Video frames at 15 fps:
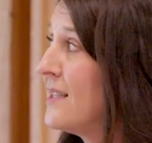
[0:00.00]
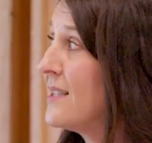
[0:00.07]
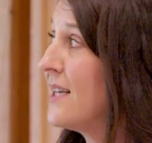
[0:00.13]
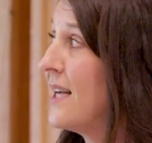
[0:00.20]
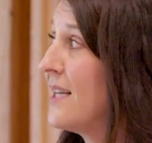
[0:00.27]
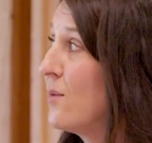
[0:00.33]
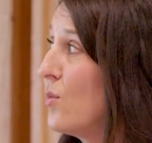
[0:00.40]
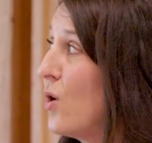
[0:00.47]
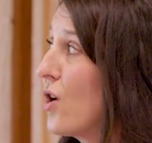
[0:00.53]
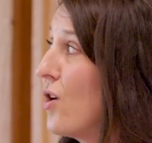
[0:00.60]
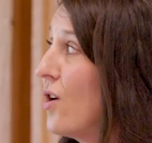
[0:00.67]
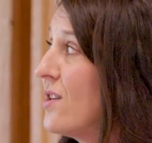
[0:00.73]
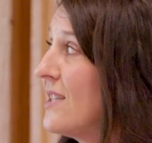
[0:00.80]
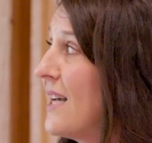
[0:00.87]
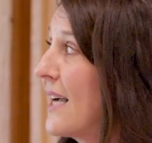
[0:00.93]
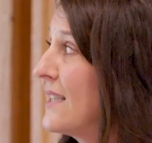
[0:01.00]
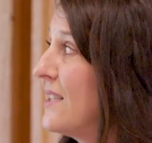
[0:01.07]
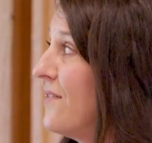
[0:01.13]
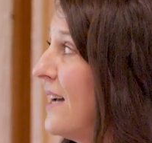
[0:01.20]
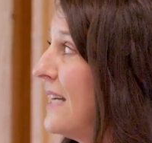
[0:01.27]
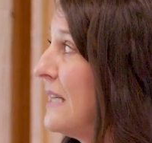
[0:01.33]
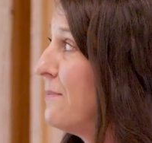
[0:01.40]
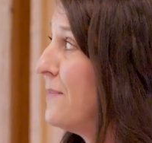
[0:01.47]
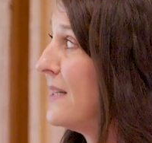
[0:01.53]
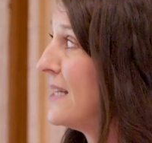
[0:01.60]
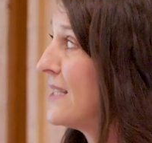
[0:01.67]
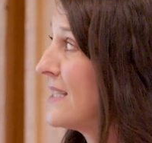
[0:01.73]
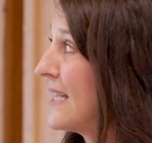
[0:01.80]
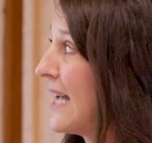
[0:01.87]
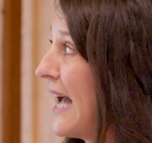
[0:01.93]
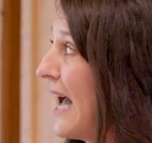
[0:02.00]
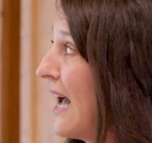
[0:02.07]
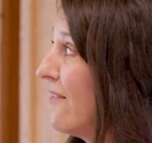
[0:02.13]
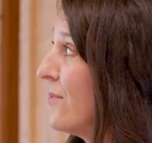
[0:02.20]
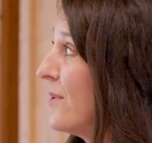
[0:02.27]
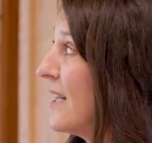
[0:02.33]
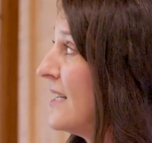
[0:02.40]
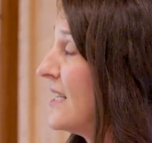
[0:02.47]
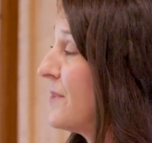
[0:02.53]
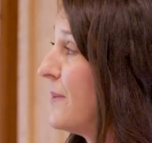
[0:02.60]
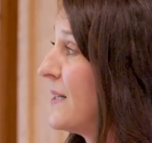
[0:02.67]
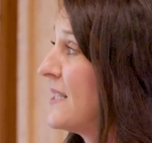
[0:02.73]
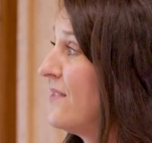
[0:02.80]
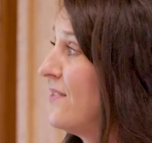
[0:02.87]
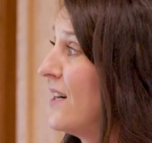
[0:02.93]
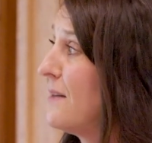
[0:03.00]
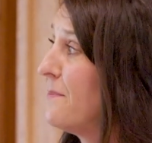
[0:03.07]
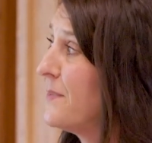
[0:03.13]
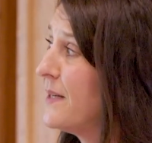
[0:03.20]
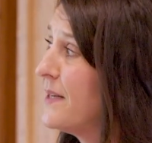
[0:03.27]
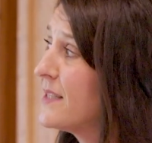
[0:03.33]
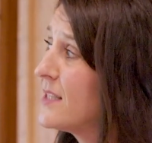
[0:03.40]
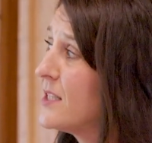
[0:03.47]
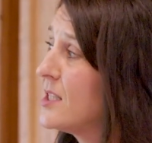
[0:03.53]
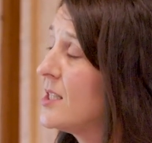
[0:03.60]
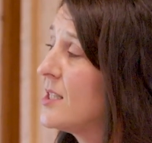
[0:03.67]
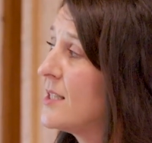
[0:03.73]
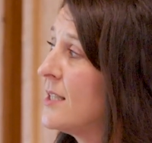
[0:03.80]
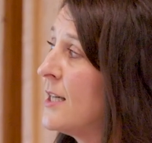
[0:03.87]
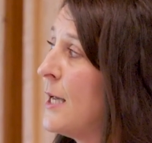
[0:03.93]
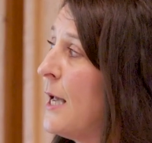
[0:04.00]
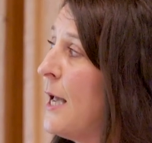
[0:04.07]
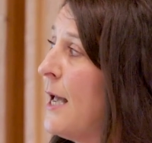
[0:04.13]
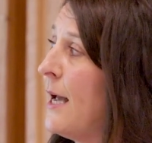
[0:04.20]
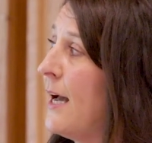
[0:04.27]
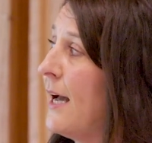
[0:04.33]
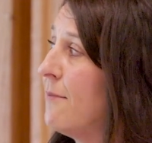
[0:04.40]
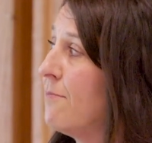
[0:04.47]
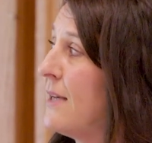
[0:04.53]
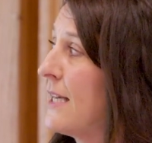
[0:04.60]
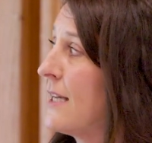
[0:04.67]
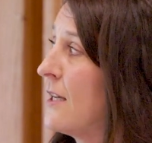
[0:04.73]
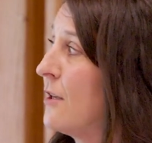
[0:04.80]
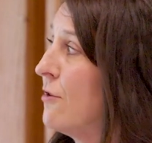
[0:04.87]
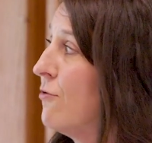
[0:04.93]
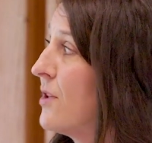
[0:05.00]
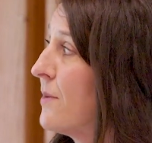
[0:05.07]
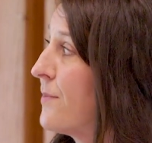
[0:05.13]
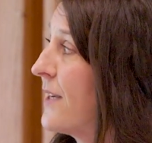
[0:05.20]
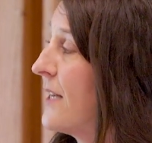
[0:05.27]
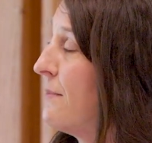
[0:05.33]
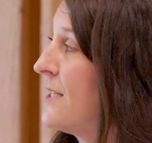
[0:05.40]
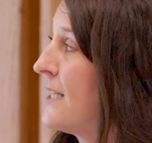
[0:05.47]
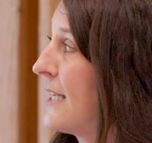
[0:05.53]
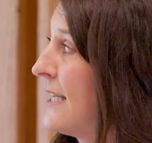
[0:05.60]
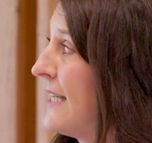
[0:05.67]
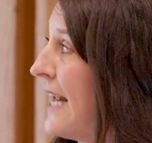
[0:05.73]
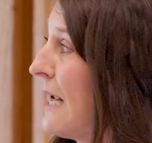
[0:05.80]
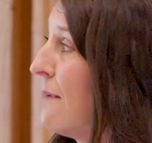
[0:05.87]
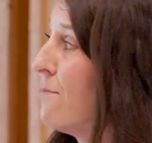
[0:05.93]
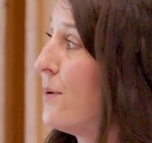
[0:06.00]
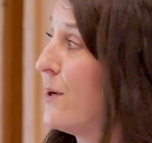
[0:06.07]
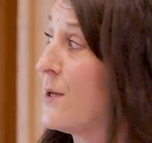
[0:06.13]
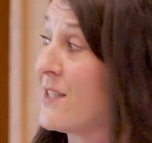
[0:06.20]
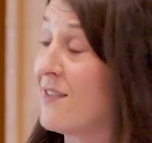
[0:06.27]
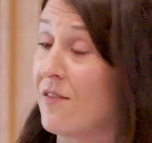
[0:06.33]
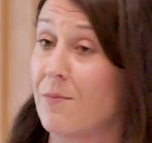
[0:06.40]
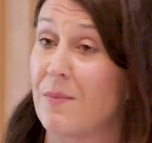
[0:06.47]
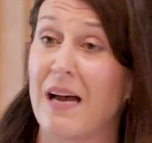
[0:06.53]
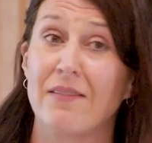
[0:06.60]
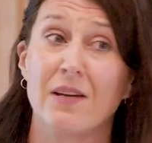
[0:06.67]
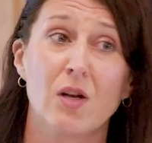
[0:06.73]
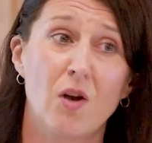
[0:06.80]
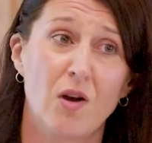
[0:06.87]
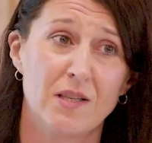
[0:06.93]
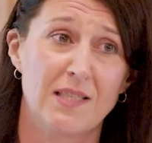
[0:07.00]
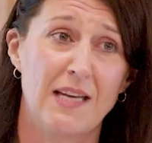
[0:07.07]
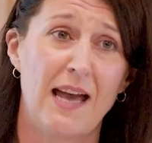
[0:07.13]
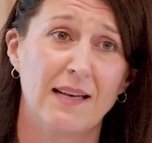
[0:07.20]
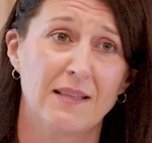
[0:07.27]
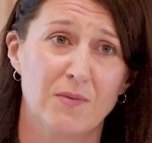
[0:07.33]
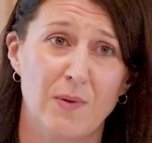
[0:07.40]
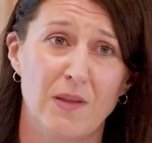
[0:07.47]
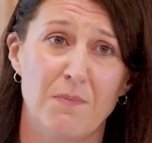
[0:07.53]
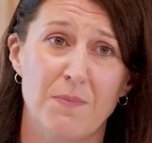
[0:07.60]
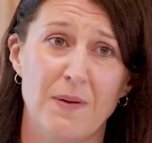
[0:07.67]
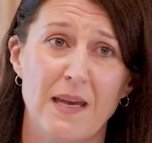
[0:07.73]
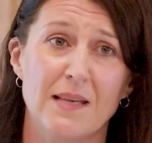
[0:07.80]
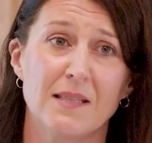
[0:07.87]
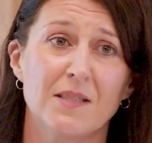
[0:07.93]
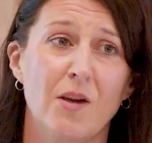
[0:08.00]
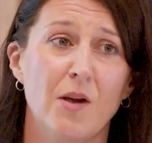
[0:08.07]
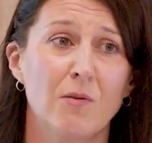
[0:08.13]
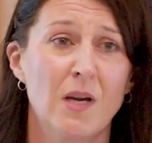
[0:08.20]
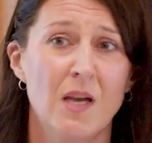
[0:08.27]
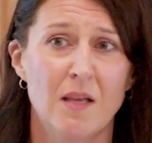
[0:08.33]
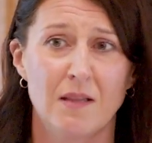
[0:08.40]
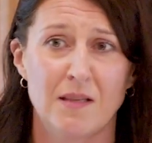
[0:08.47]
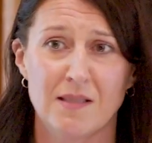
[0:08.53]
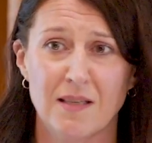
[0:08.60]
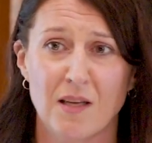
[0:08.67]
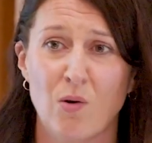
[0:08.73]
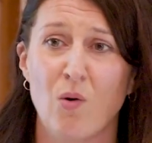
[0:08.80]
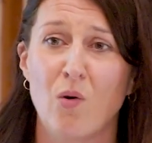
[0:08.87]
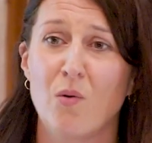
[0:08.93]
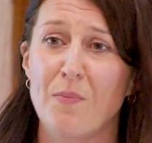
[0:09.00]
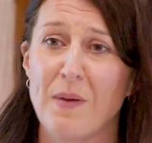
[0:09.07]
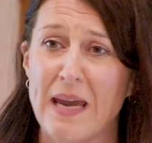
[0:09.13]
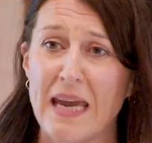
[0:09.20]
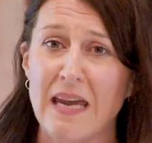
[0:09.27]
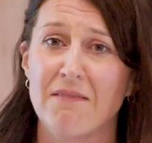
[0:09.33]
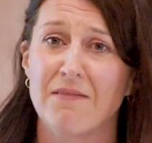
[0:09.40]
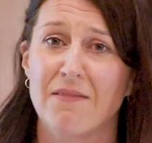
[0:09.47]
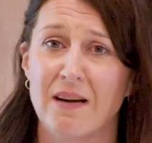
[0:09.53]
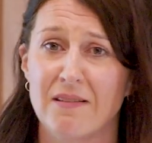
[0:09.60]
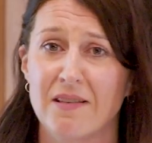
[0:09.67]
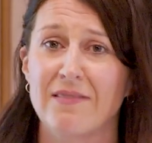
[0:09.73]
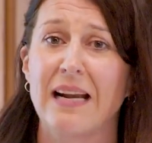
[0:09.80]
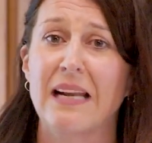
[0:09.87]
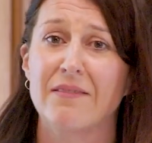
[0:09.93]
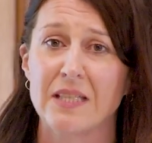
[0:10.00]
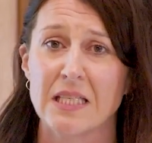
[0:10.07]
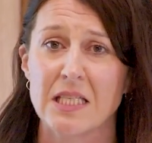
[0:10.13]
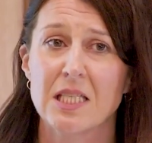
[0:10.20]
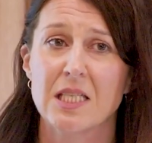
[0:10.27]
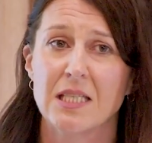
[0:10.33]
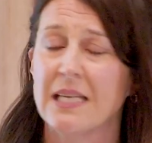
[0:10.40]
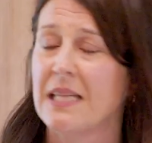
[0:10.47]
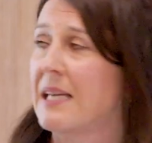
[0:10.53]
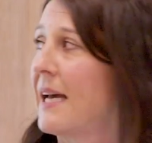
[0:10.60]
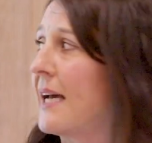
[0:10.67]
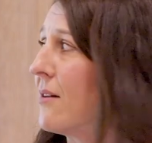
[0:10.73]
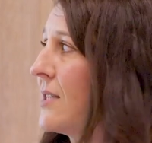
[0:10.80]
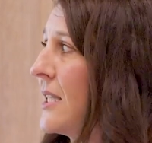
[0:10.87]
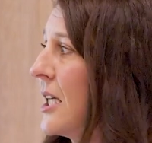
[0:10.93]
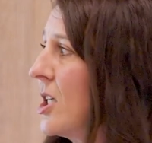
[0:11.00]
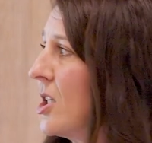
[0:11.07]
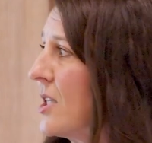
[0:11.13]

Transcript: deciding what contact, if any, P is to have with any specified persons, and making an order prohibiting a named person from having contact with P. So this can all be very relevant in the housing